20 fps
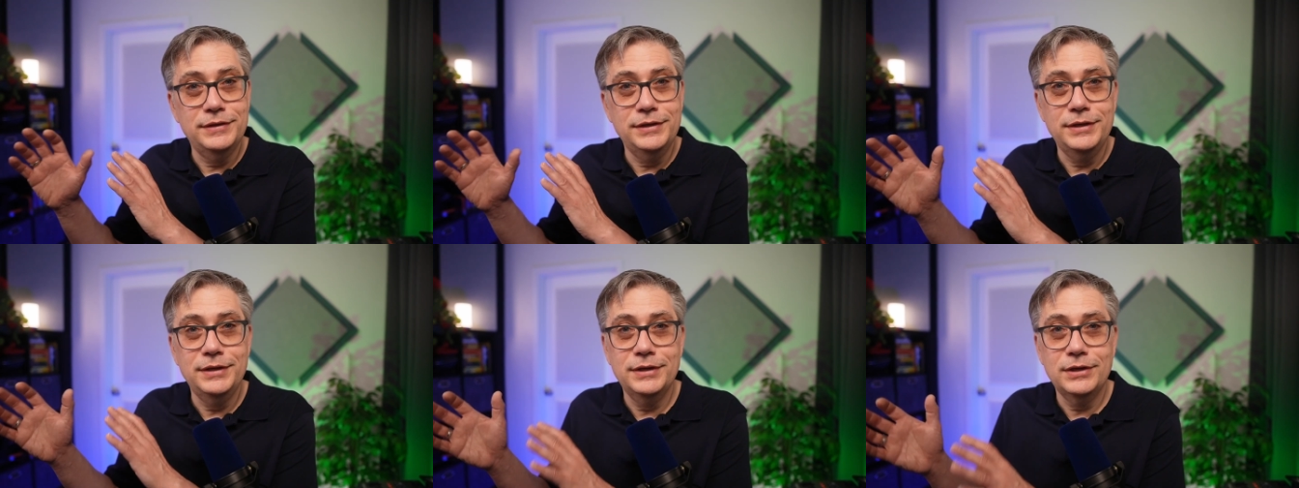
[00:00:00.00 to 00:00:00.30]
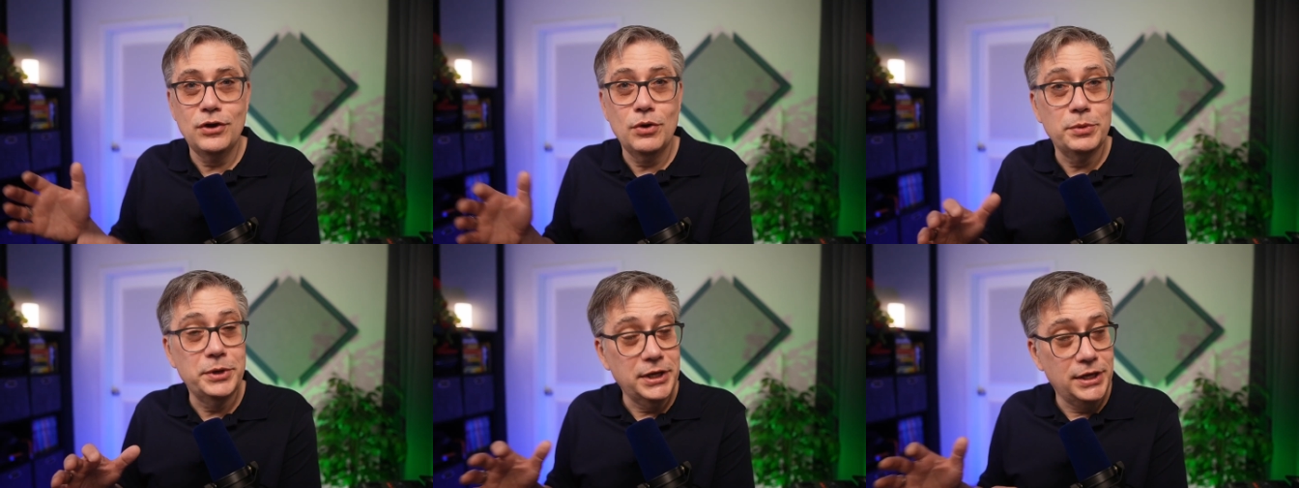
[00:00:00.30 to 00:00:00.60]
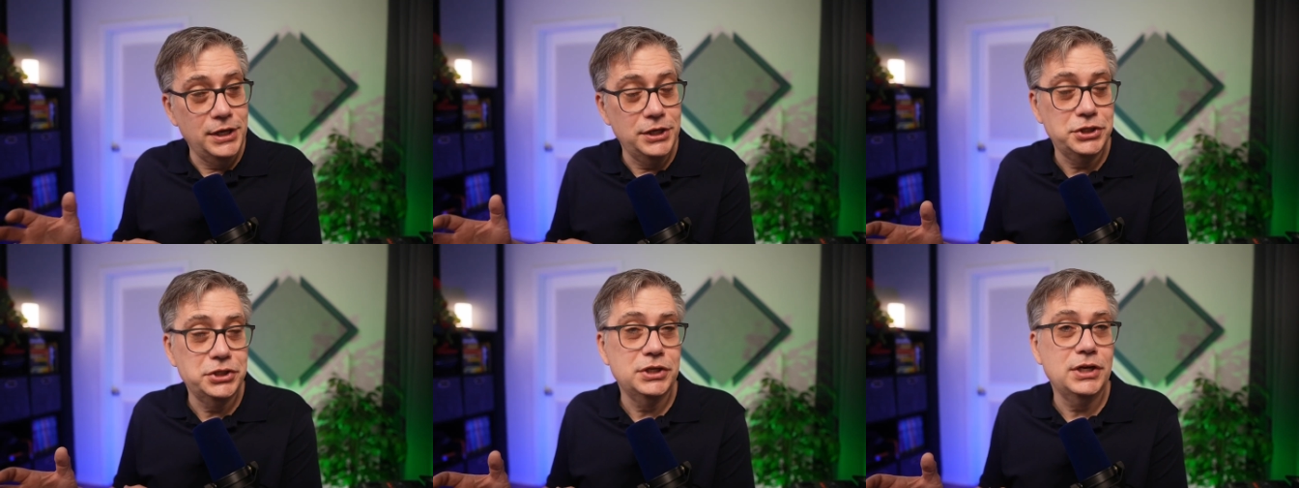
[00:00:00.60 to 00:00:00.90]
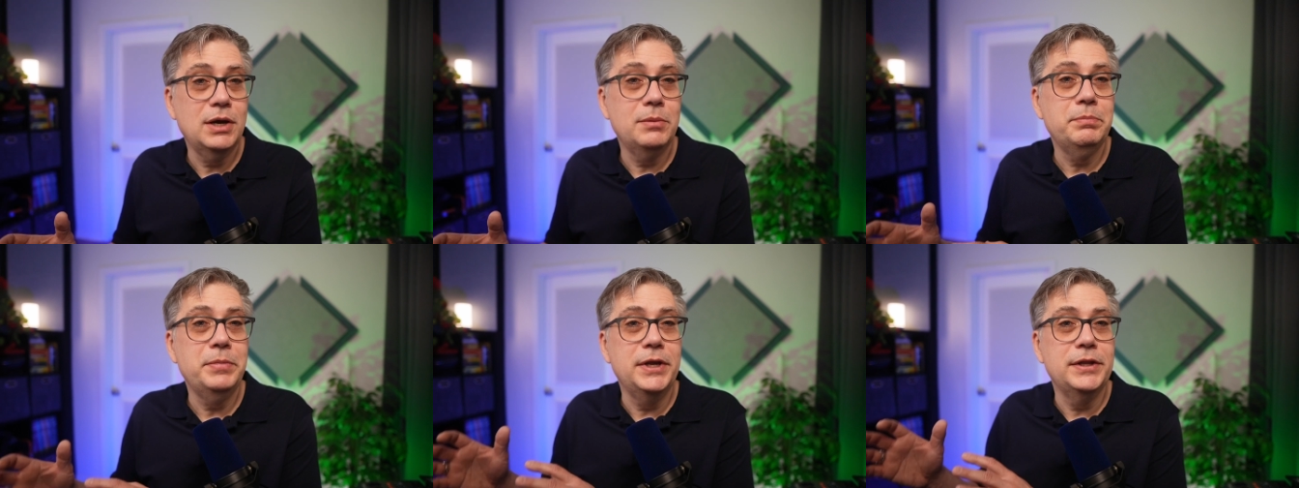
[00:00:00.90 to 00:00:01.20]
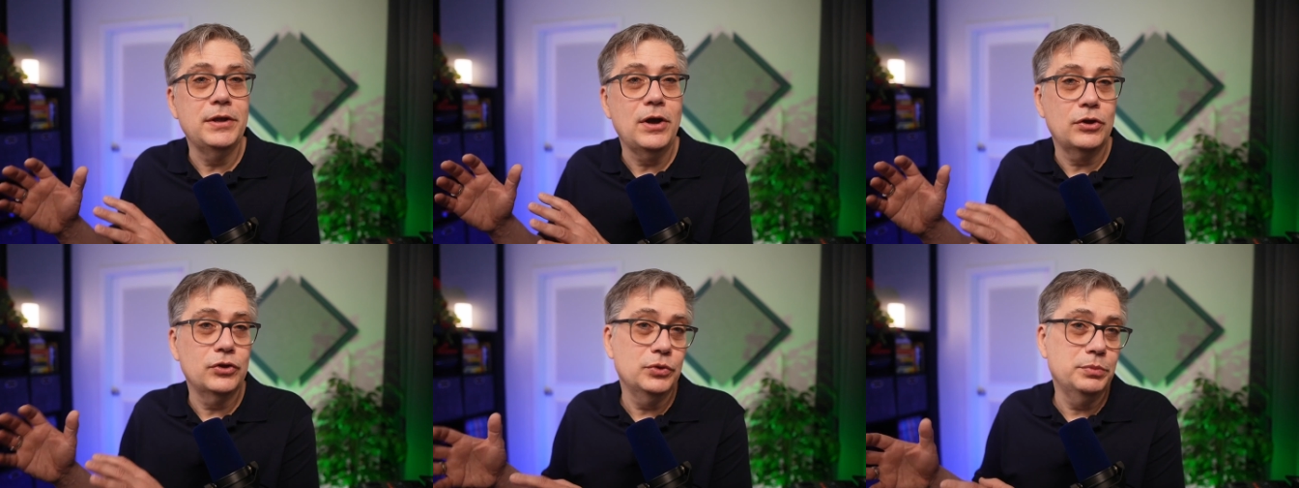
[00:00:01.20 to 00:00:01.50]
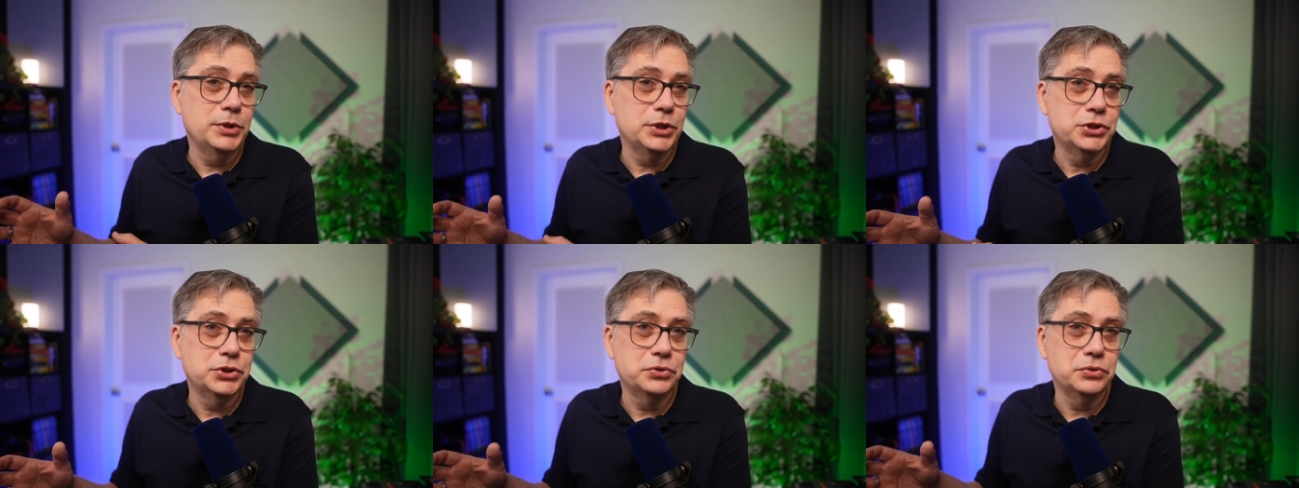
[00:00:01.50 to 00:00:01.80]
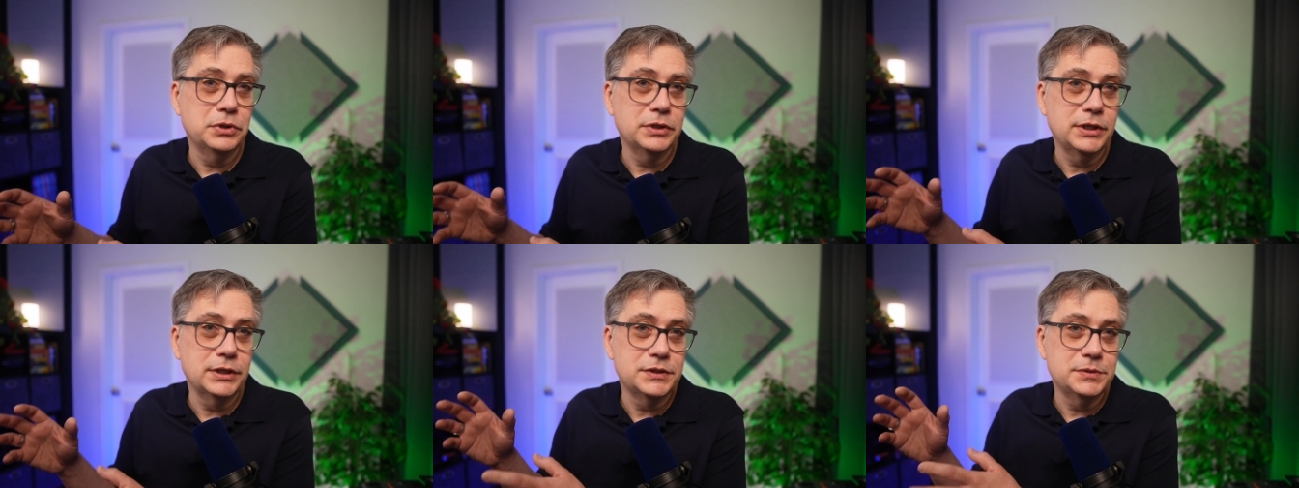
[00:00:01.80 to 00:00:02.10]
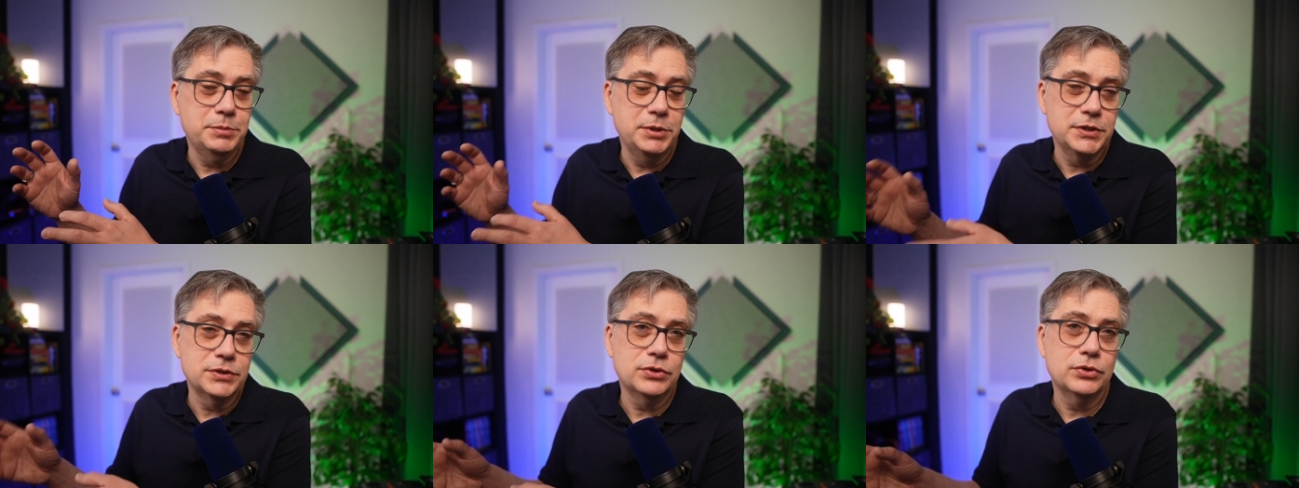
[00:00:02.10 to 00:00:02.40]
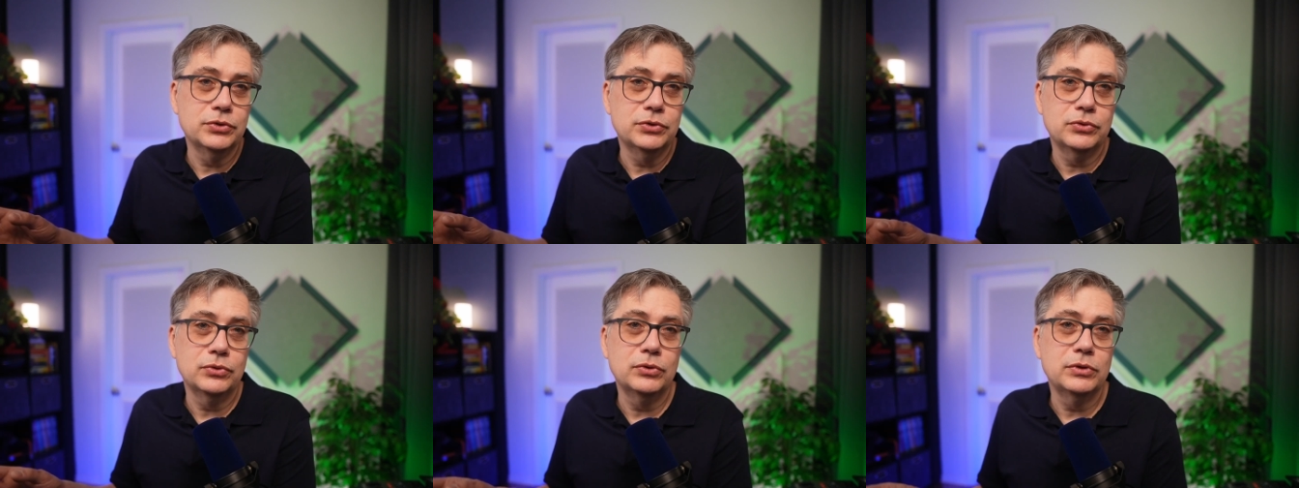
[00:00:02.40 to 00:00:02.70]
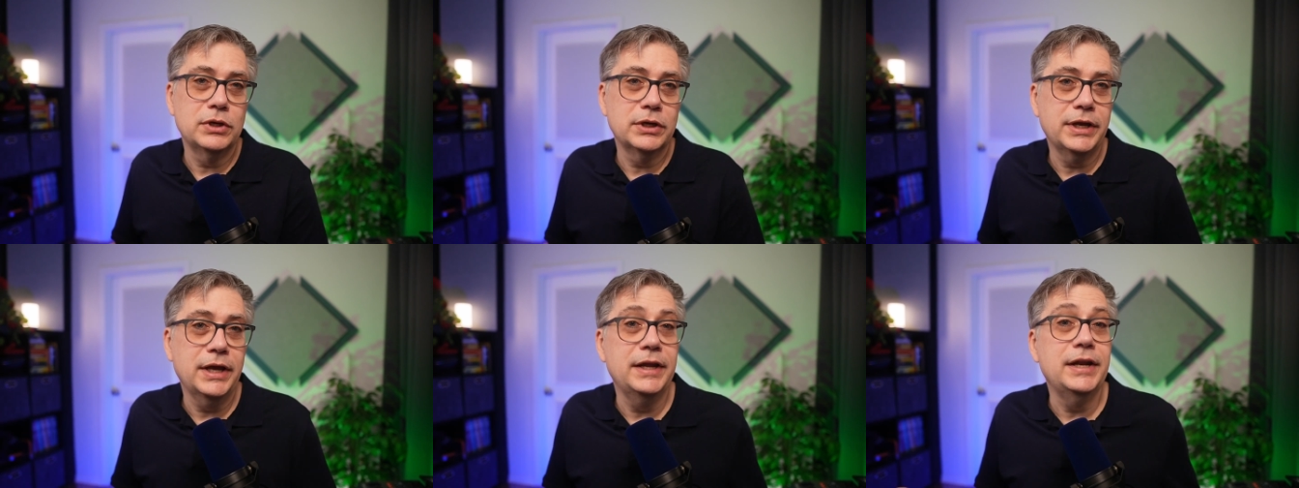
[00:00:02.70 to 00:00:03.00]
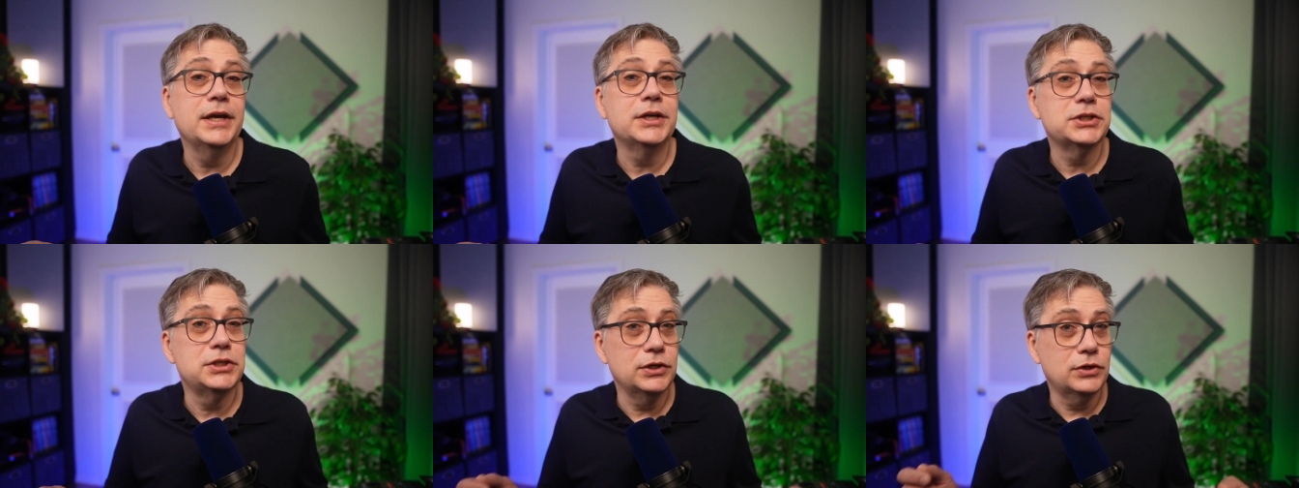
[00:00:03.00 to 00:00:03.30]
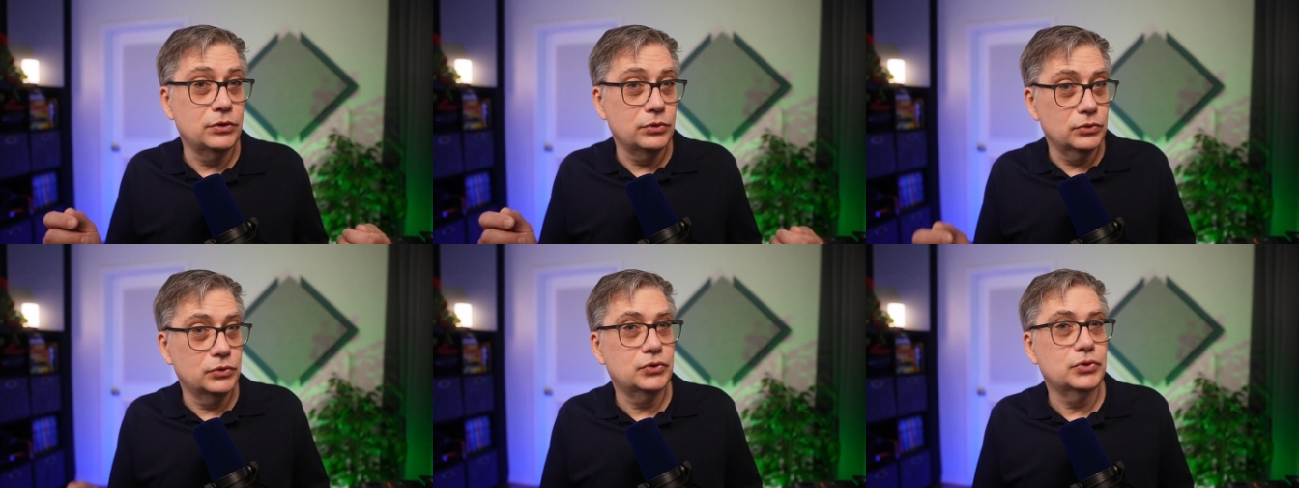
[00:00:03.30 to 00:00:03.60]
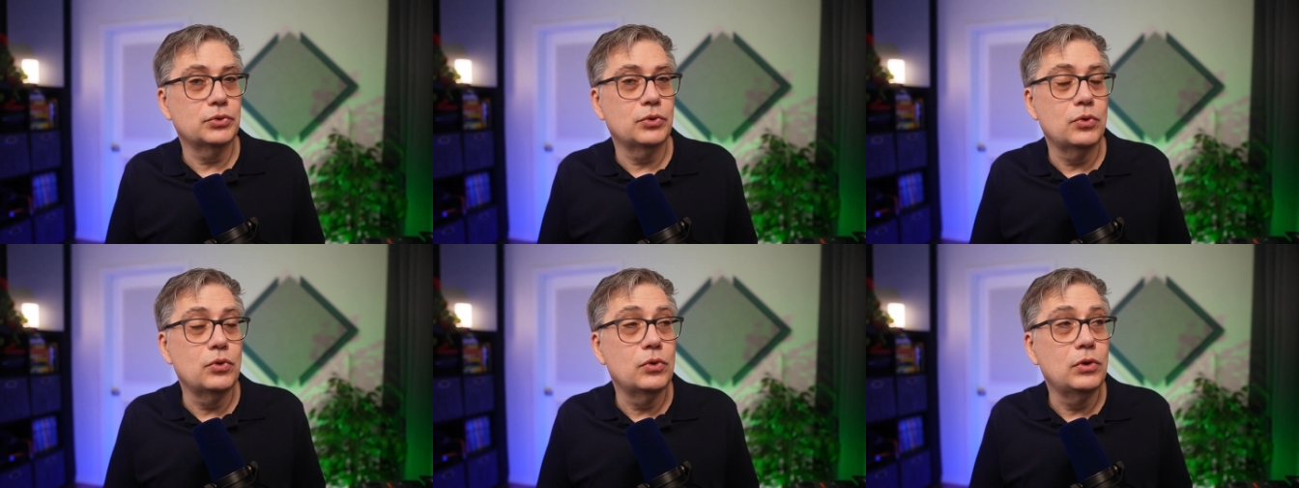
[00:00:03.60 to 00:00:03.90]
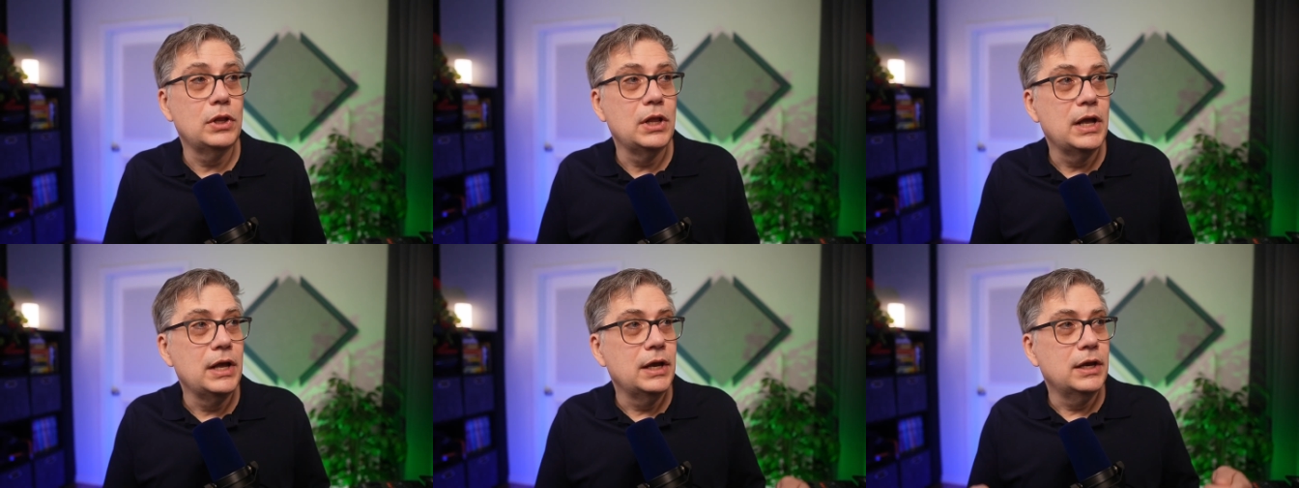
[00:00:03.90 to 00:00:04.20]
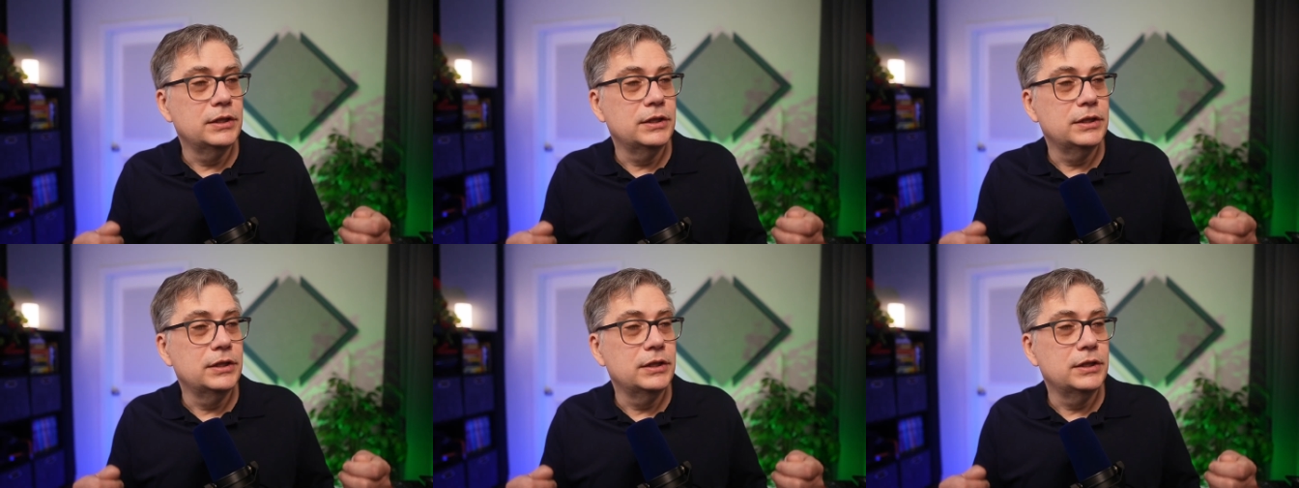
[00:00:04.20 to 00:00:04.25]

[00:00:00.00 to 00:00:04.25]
the communication up and how to make sure that Space Controller can actually control